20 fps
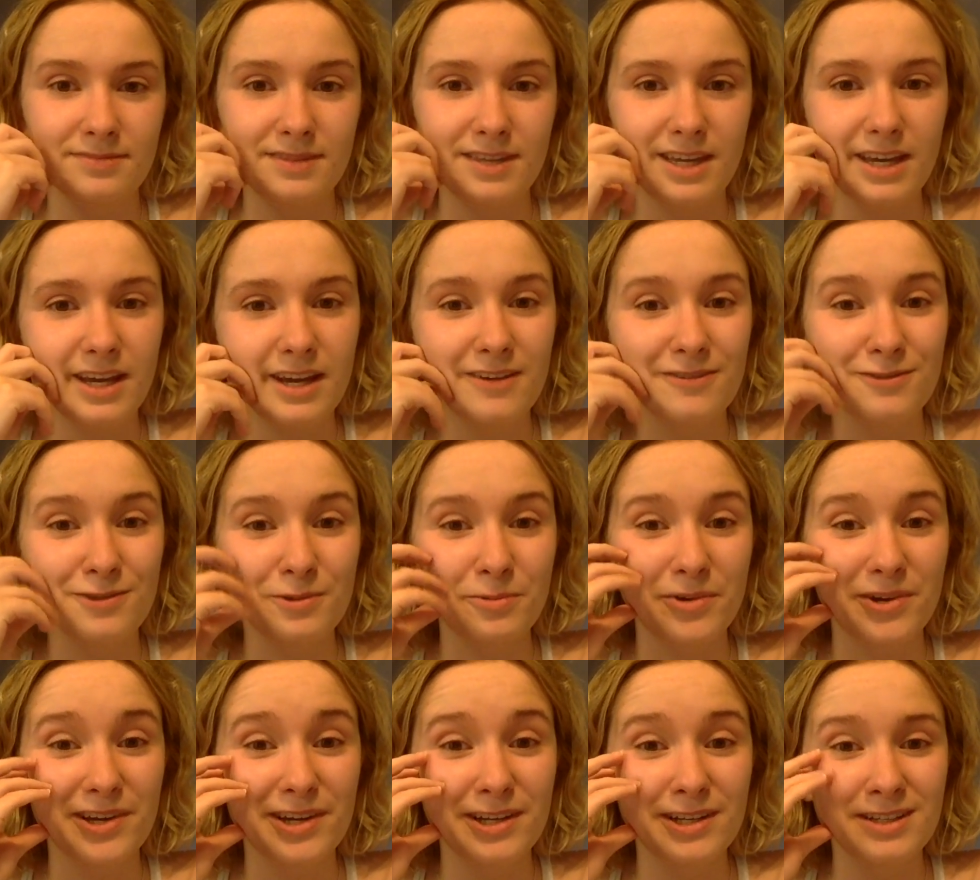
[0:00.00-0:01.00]
Hey
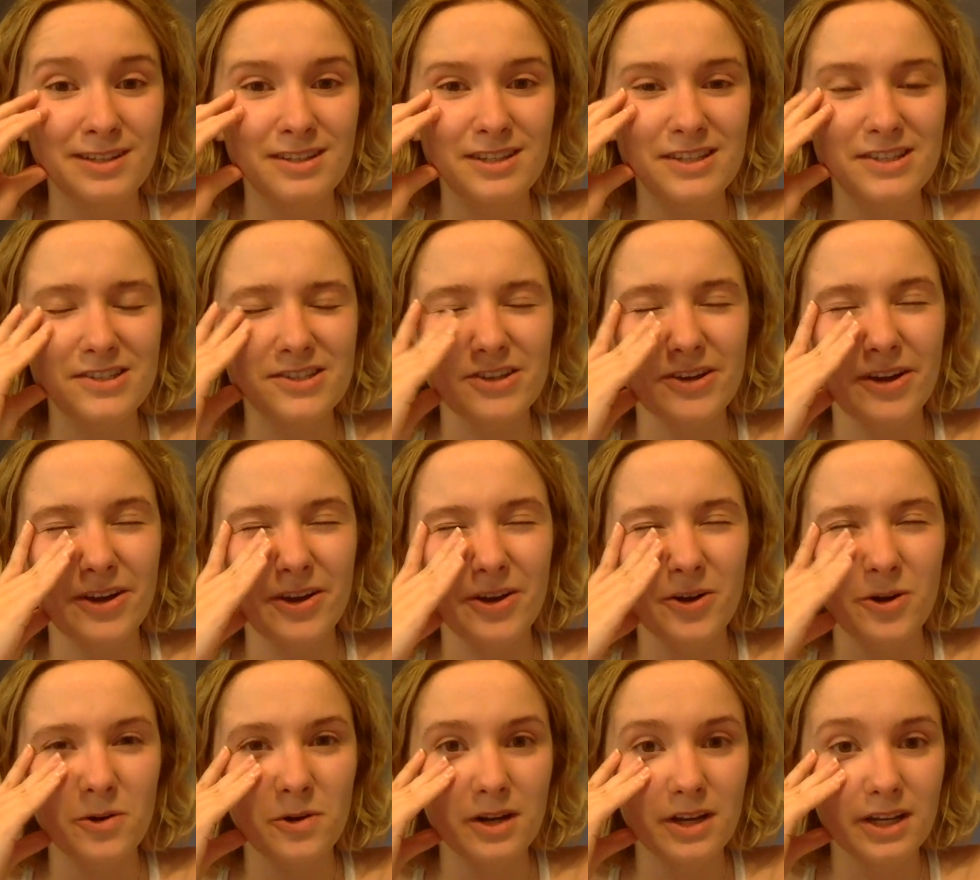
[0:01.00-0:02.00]
everyone,
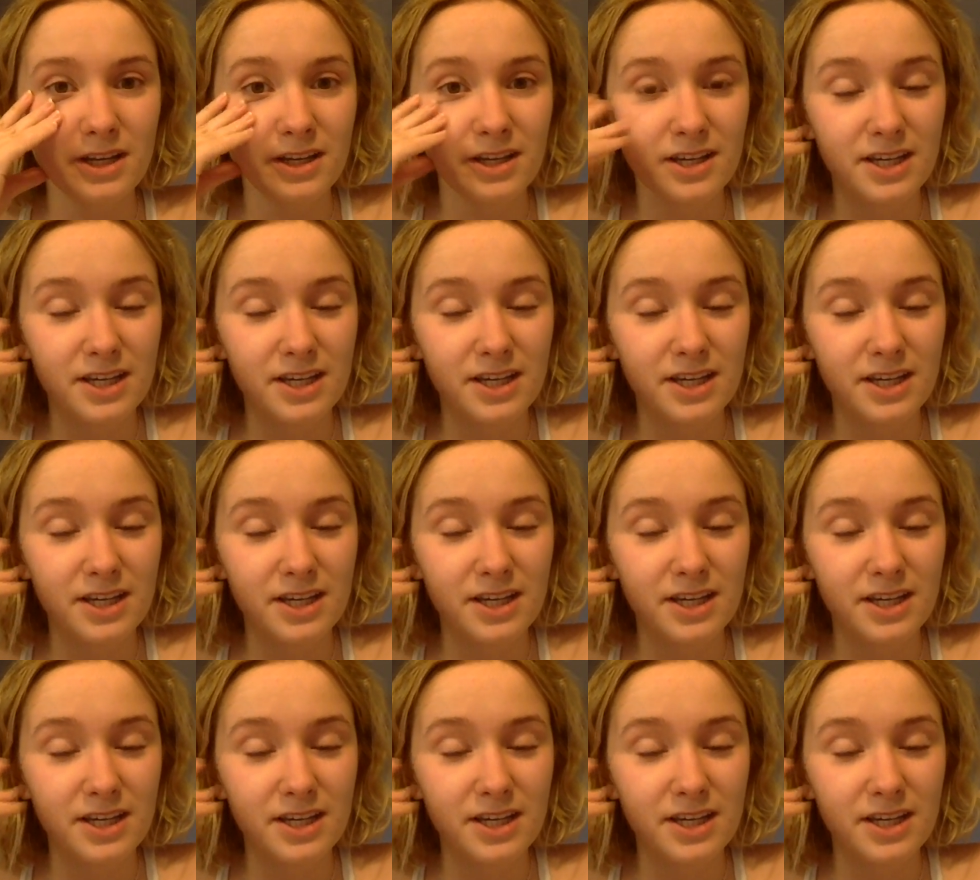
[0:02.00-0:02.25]
so